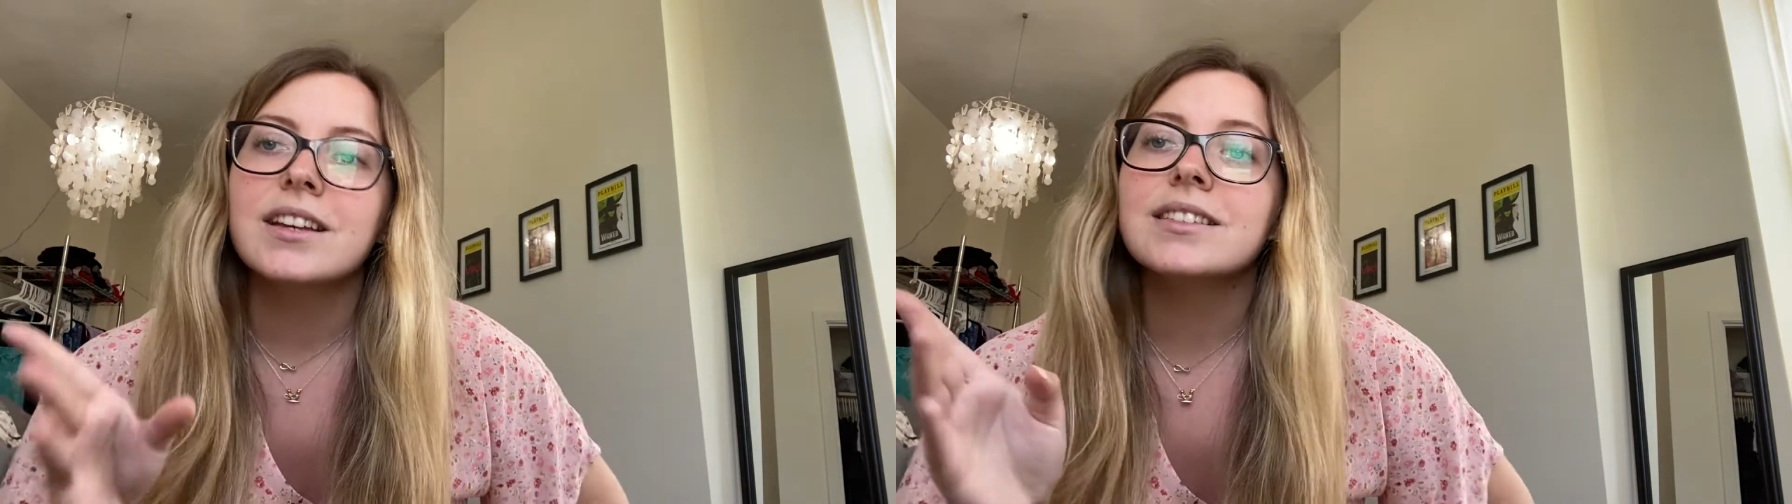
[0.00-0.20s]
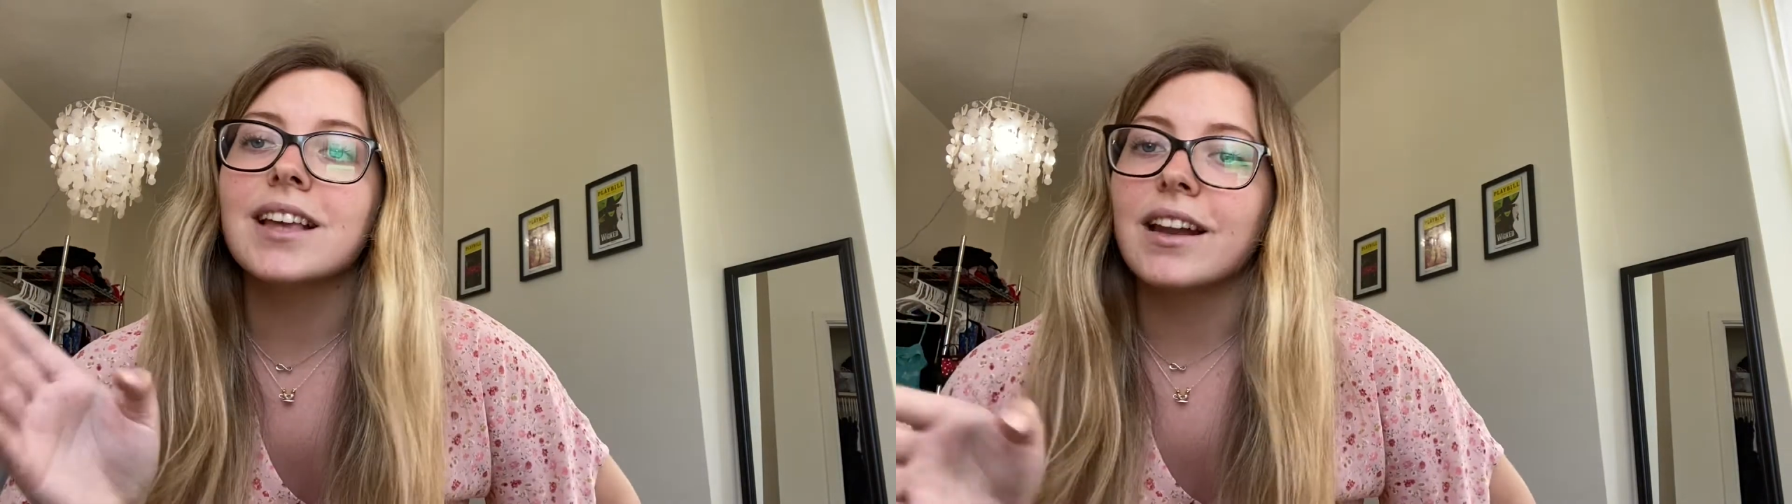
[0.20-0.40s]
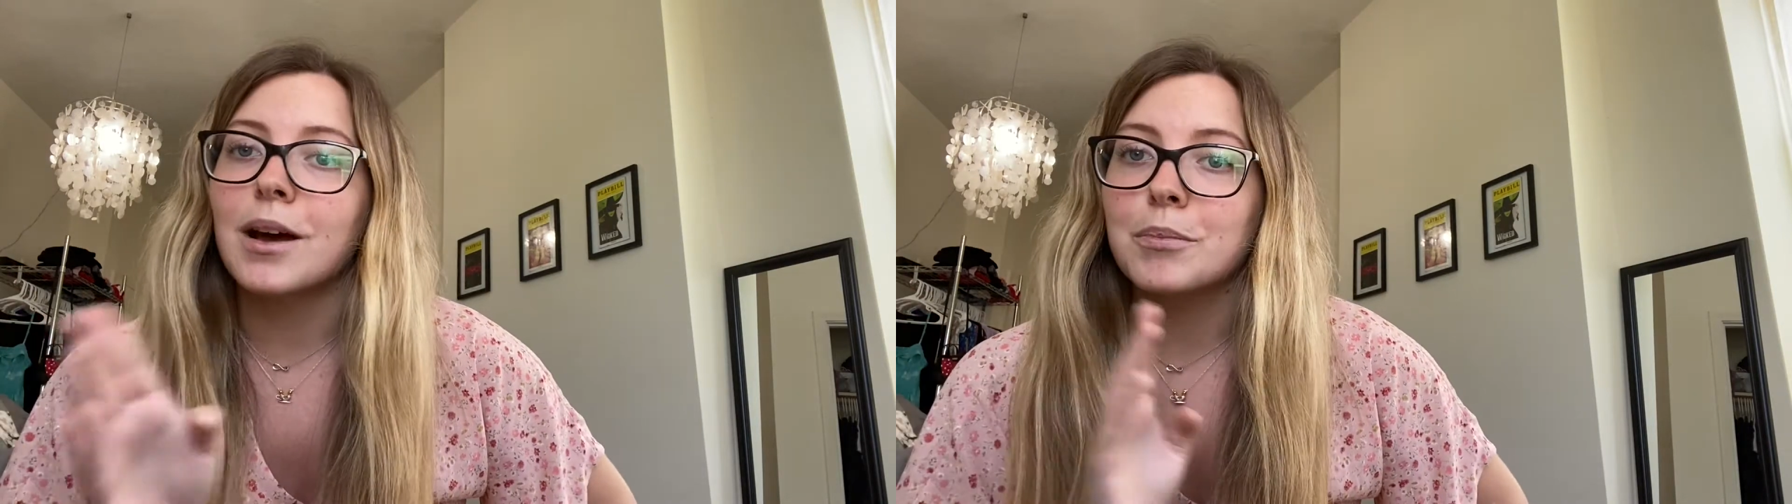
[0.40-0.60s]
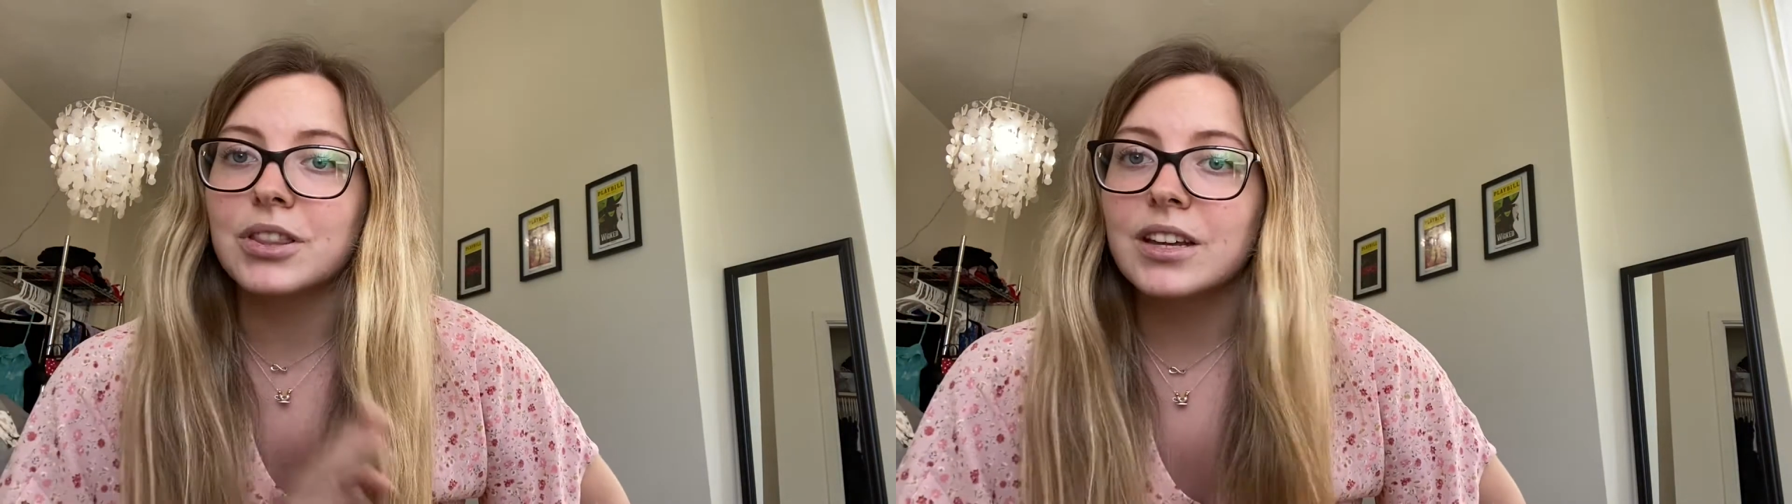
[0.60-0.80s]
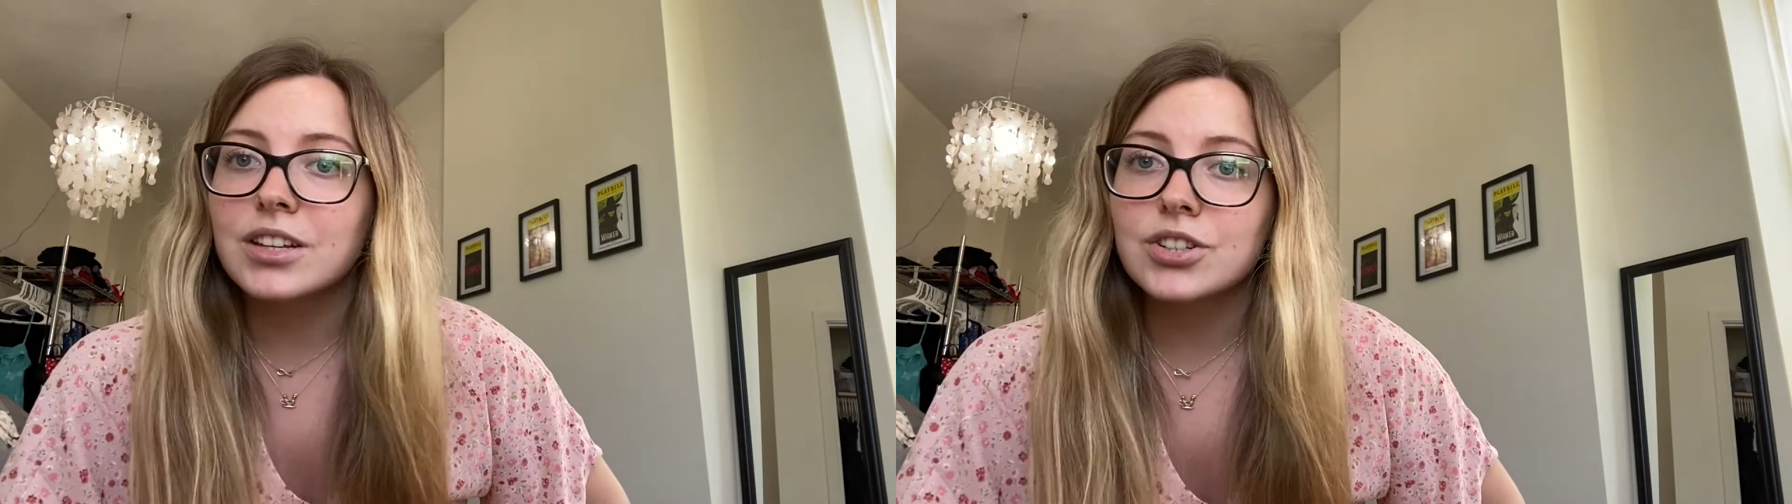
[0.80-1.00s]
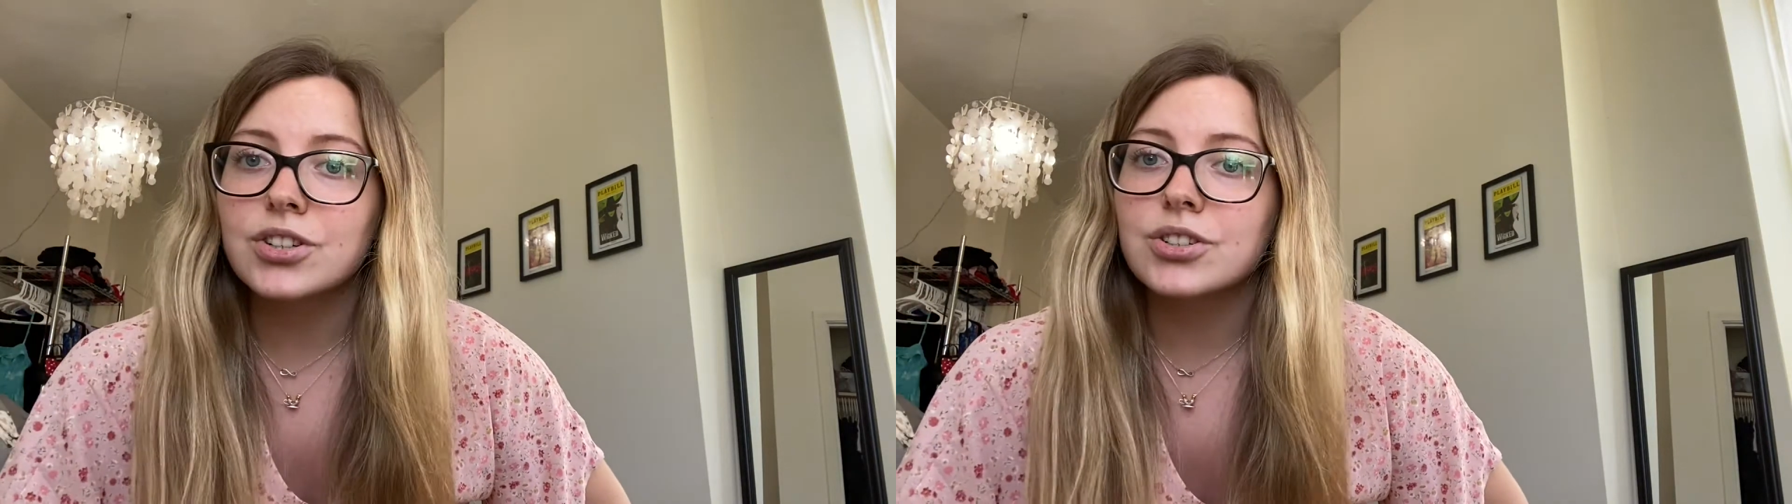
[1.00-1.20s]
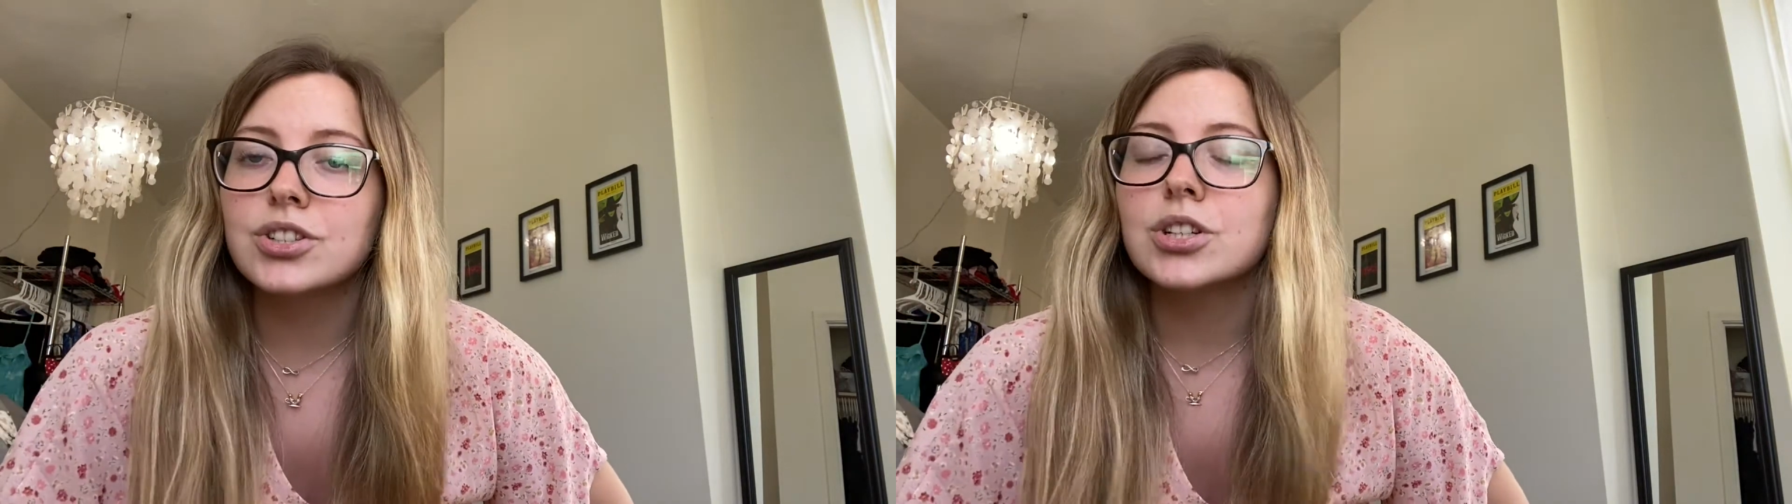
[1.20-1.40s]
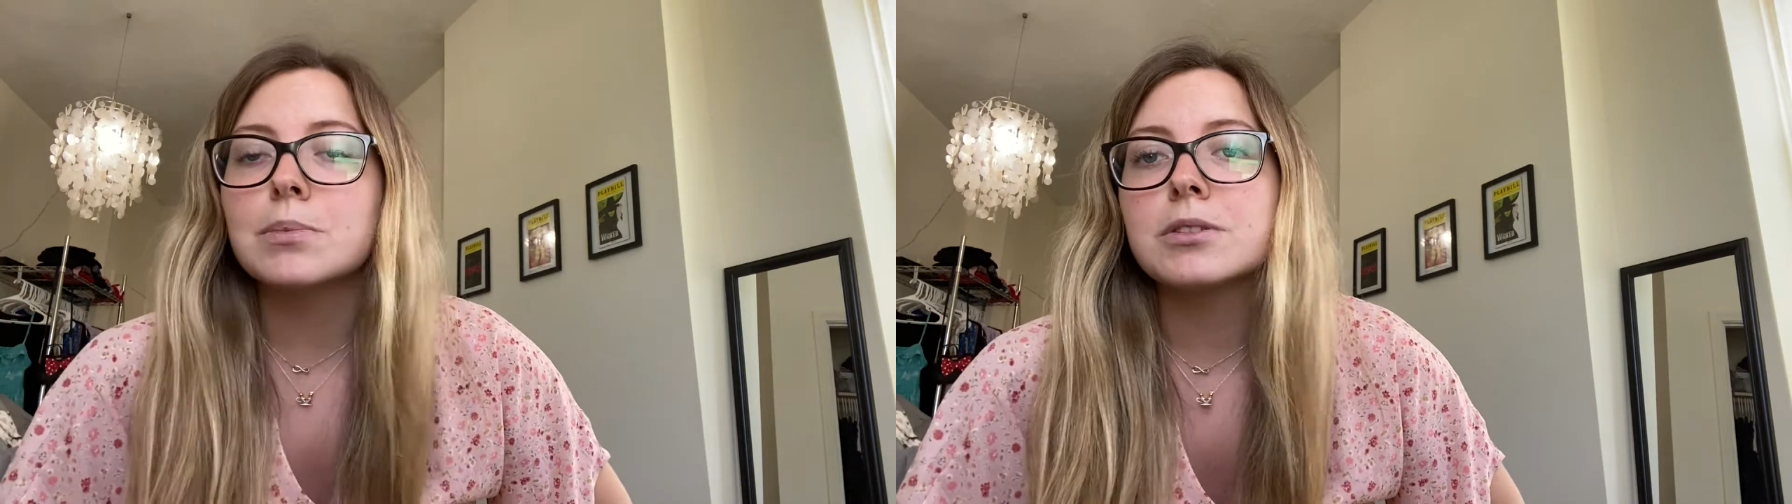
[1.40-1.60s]
set up with
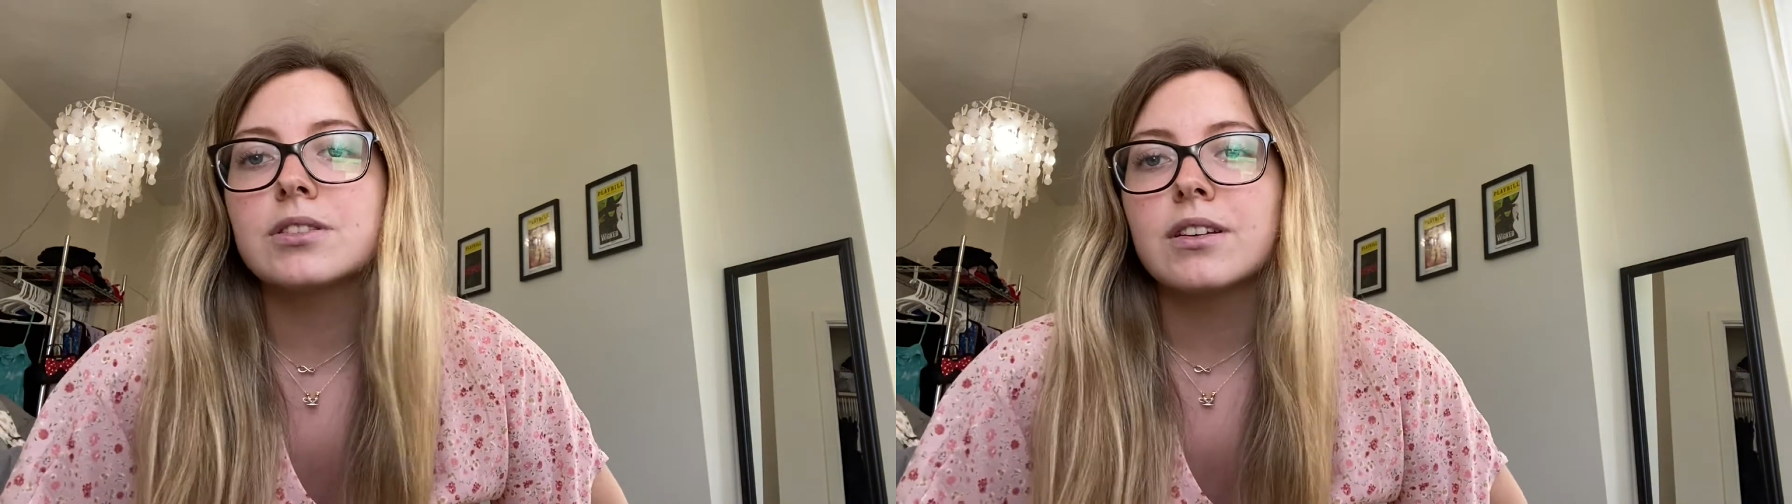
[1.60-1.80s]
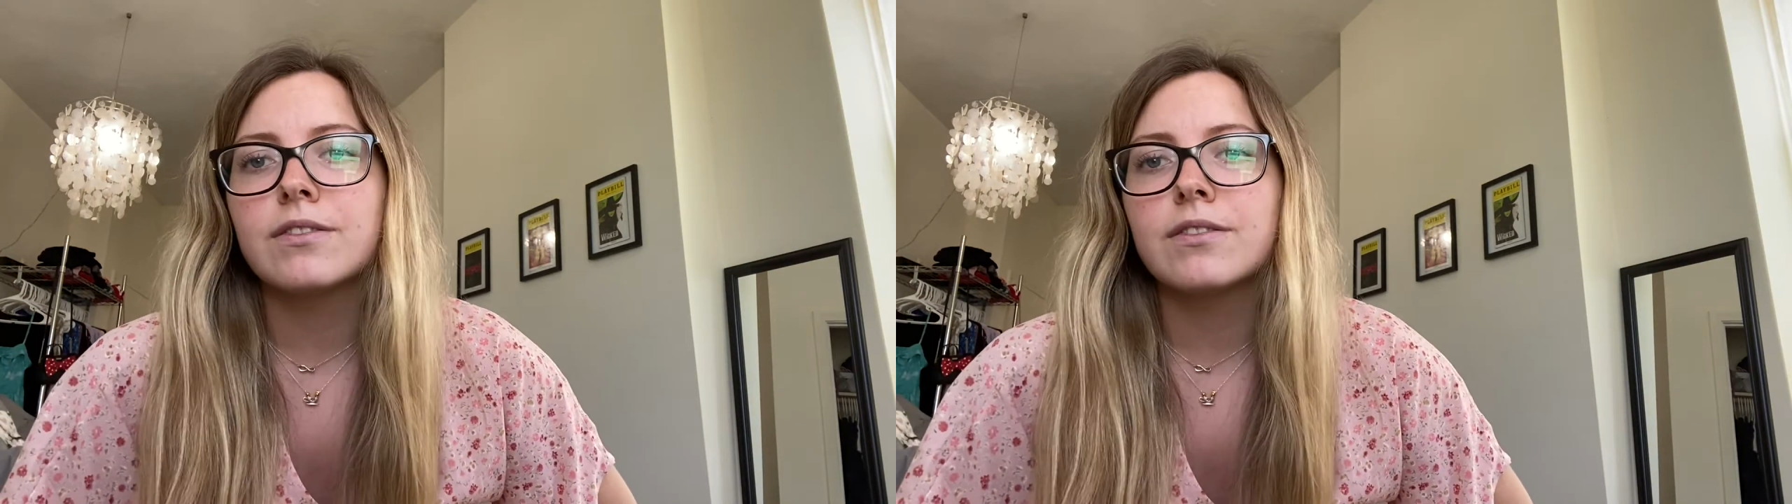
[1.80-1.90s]
internships